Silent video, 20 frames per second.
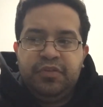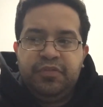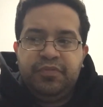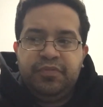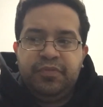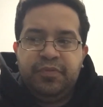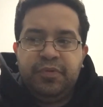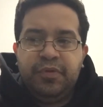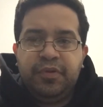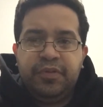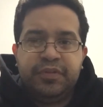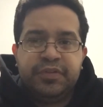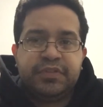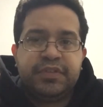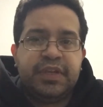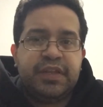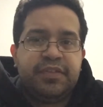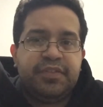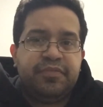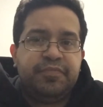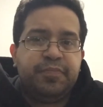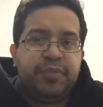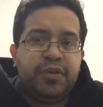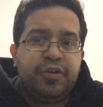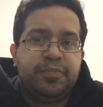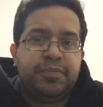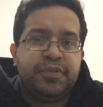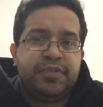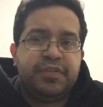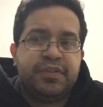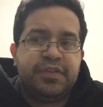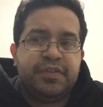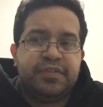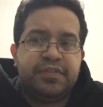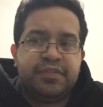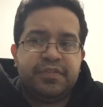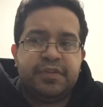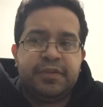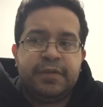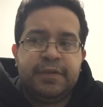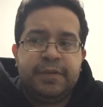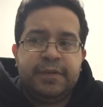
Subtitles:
for all intensive purposes,